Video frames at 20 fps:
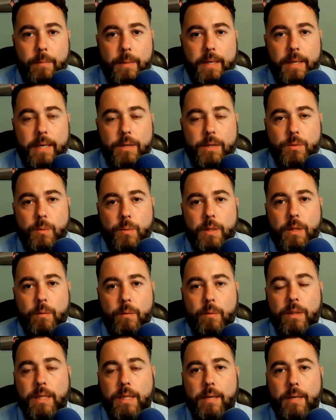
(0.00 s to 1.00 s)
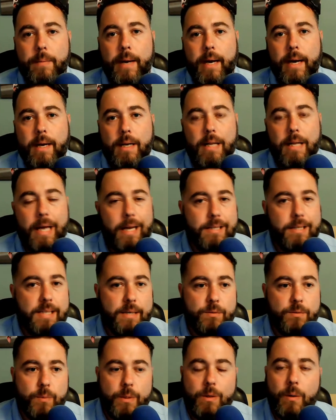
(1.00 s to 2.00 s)
because we think about it a lot of
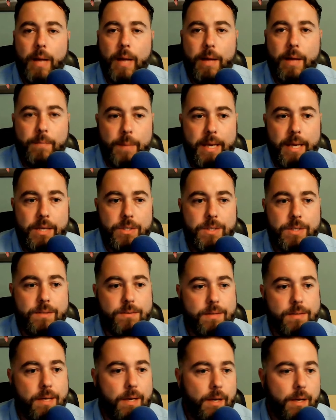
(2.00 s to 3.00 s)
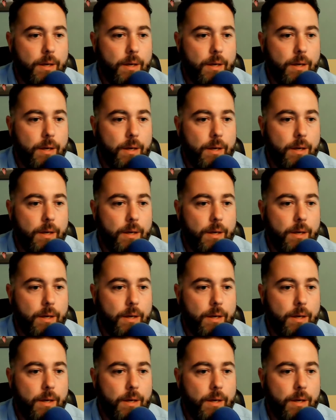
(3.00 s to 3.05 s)
times. We don't have patience.